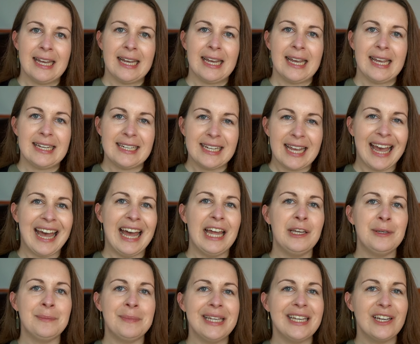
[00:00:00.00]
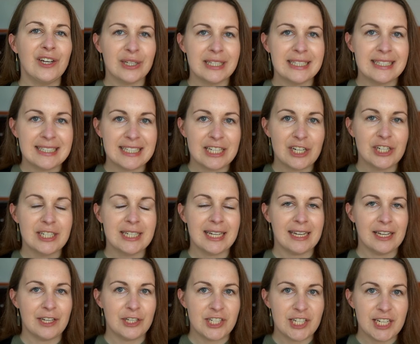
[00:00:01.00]
it can be considered an
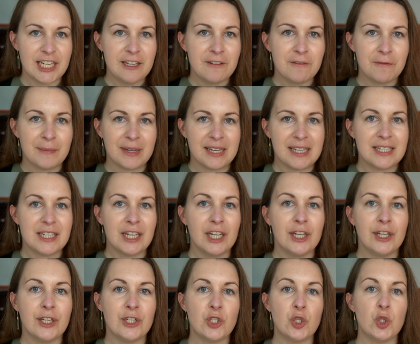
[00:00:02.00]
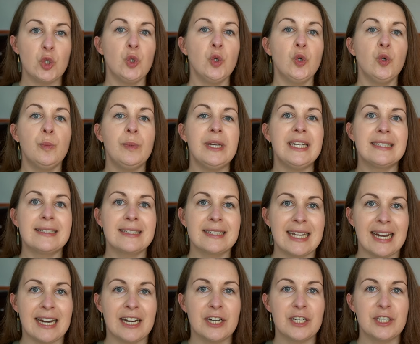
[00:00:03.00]
achievement to be
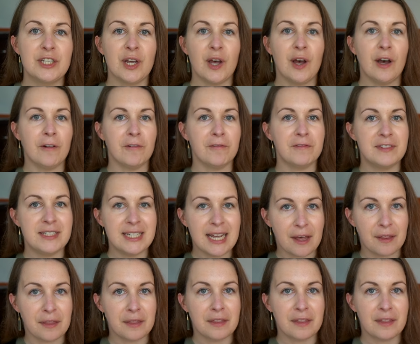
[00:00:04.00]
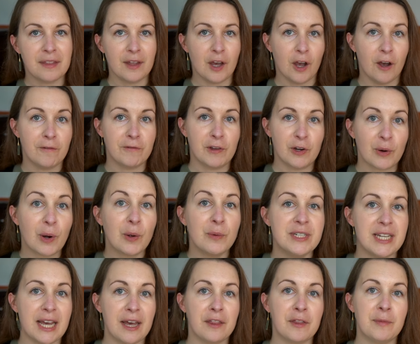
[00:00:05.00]
scared of death, of your own
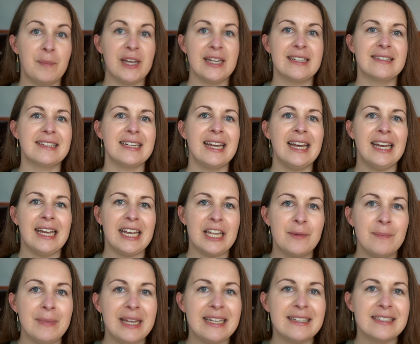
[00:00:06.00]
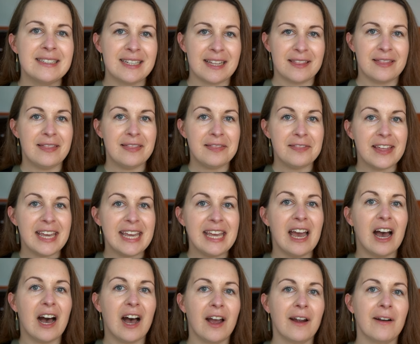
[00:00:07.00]
death, because it means that they
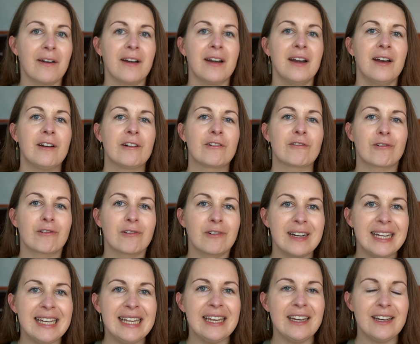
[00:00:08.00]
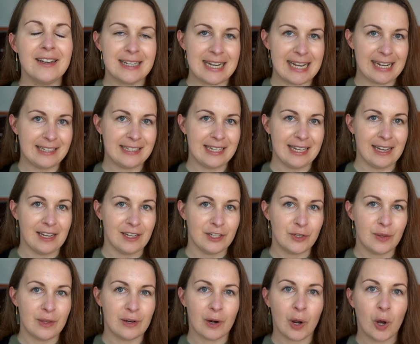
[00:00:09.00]
are reconnecting to
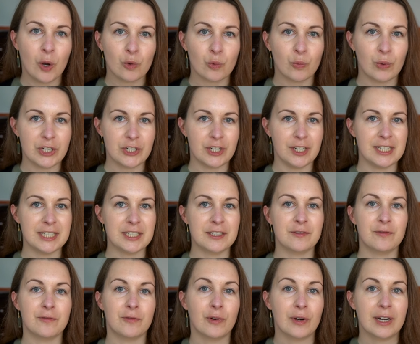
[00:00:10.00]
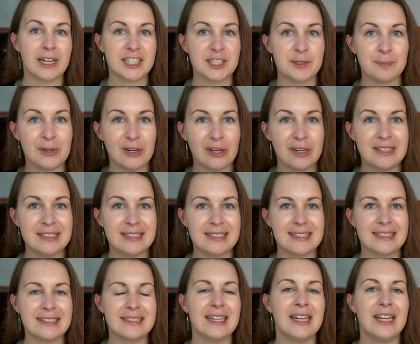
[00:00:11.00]
their own wishes for
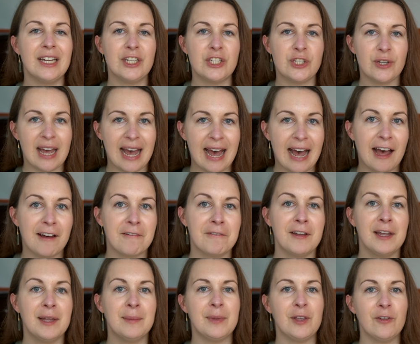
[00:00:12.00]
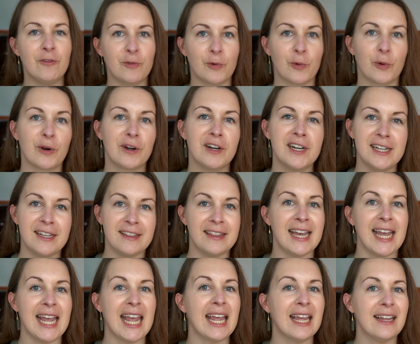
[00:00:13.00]
experiences to have before
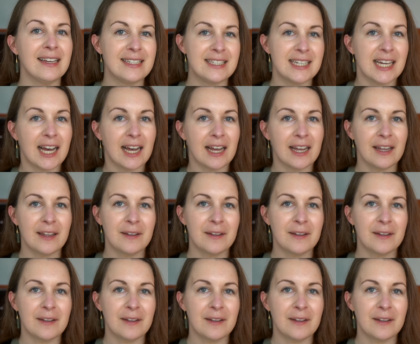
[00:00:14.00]
they die.